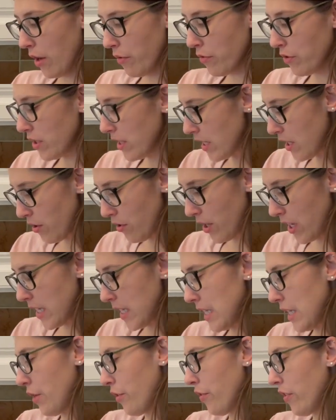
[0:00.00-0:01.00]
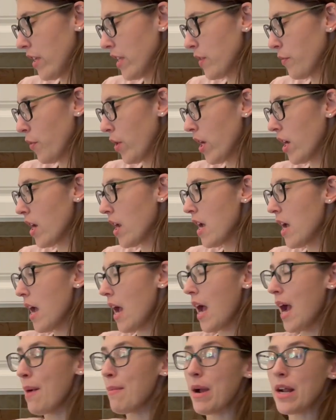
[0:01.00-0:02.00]
still consider this one.
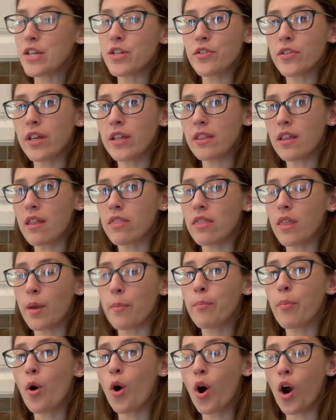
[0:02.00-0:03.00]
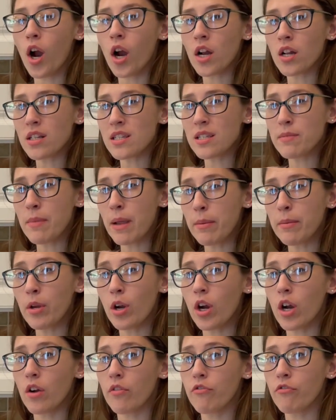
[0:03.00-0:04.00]
I do think that the parts maybe
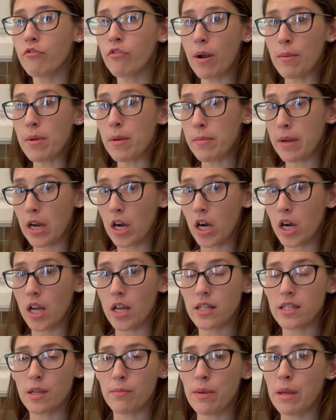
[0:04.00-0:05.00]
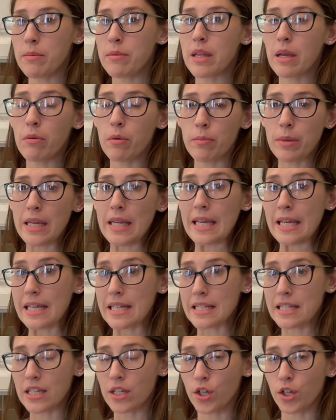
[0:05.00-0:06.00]
are from America, so maybe they would be
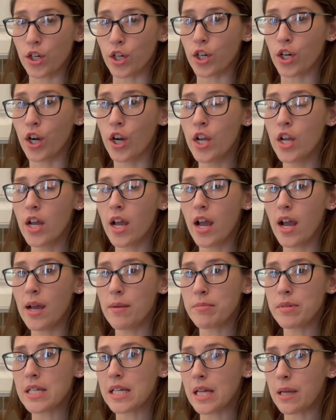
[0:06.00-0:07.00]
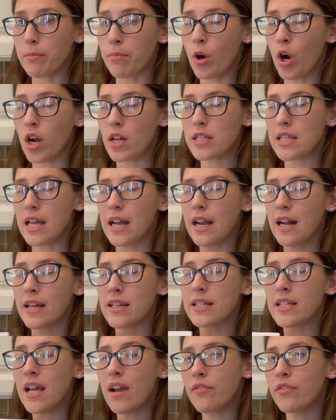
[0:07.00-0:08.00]
easier to get parts. And I
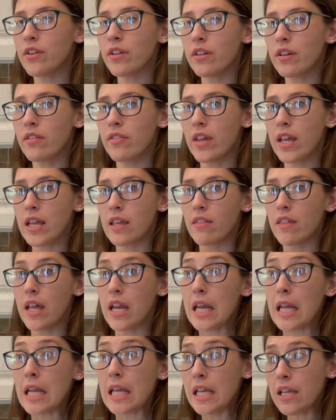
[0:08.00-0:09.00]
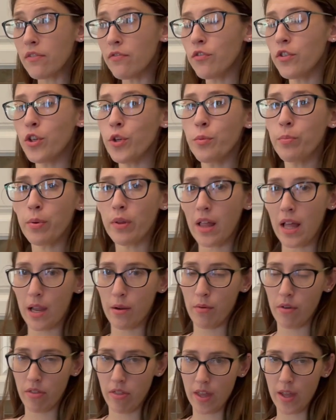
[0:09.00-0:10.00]
definitely think that if you play
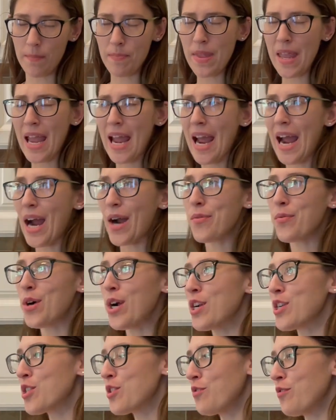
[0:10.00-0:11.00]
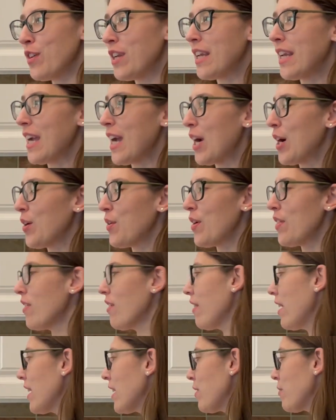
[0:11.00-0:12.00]
with it, I watched a video and the
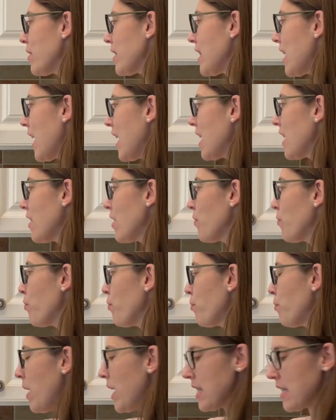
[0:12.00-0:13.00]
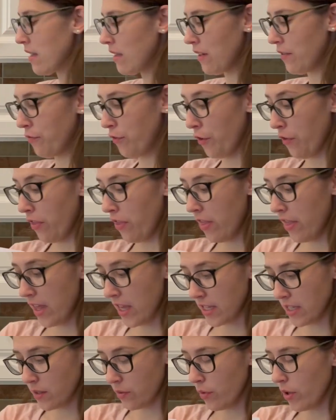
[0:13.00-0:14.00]
lady was saying, basically for
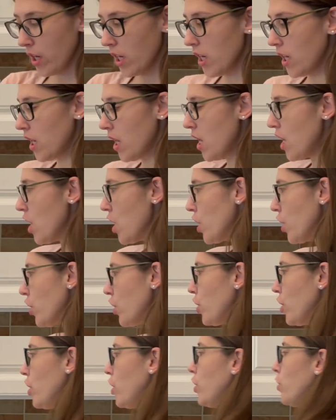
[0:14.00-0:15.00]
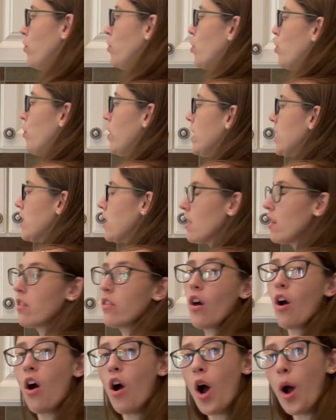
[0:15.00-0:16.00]
this one, you twist the
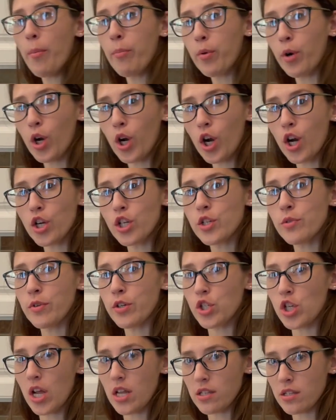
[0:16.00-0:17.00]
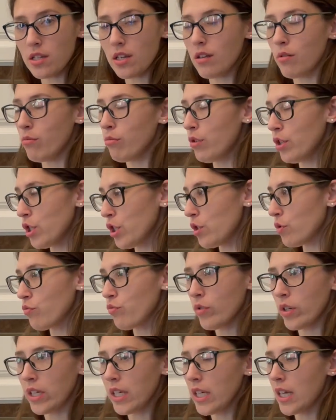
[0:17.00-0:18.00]
hopper to adjust it, which is
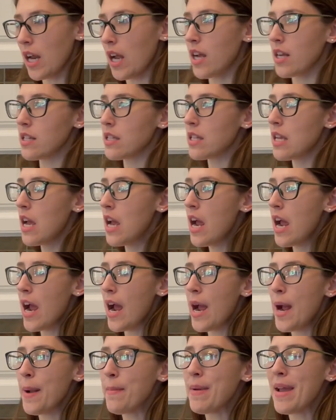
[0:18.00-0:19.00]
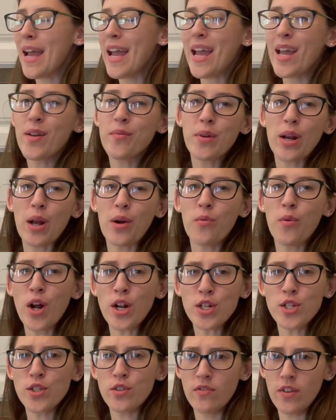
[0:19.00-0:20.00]
really nice. And when I
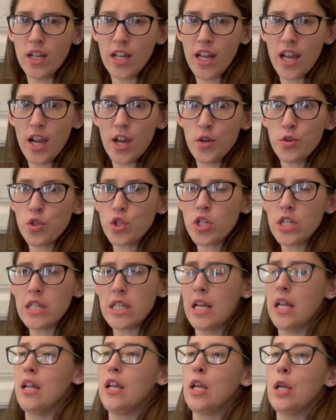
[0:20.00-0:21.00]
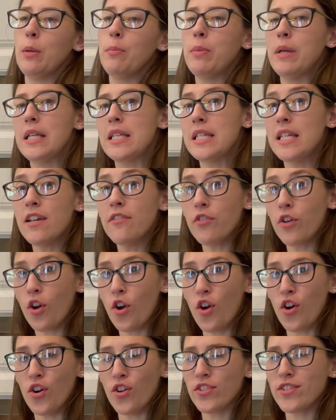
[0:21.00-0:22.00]
watched the video, she said it could be
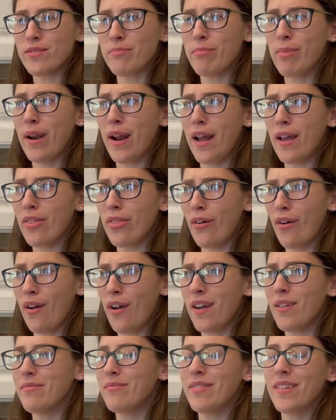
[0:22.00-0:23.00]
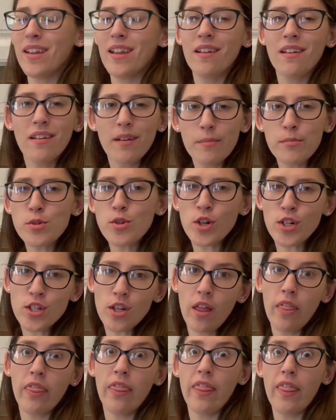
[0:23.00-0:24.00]
difficult, but I thought, I'm sure it's
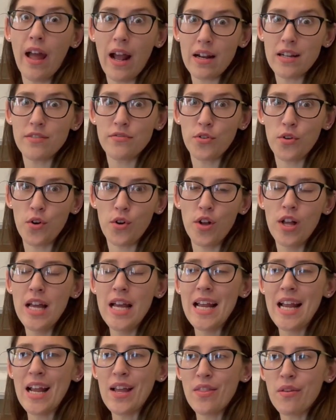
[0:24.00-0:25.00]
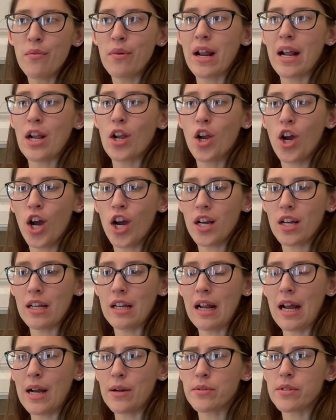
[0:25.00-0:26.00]
not that difficult. And then when I got it,
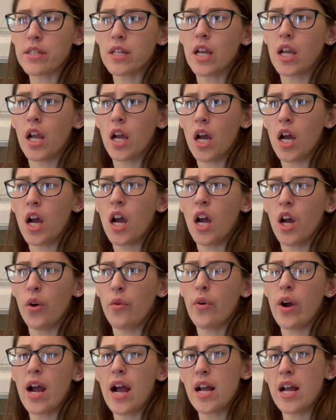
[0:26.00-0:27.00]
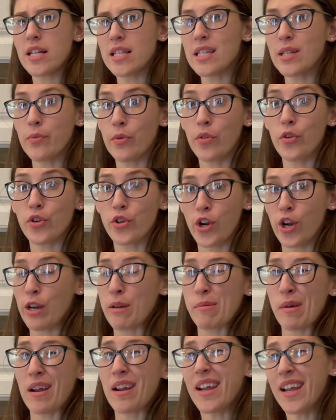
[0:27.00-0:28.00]
I was like, oh, I see what they're talking
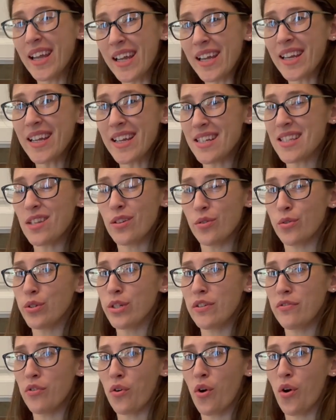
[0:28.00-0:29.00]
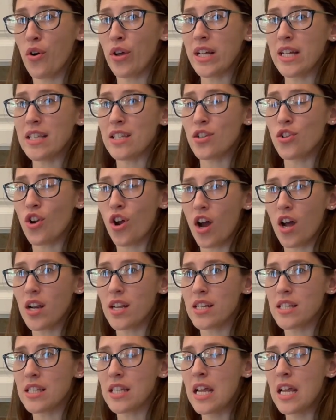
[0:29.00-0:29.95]
about. It is a little difficult. It's not as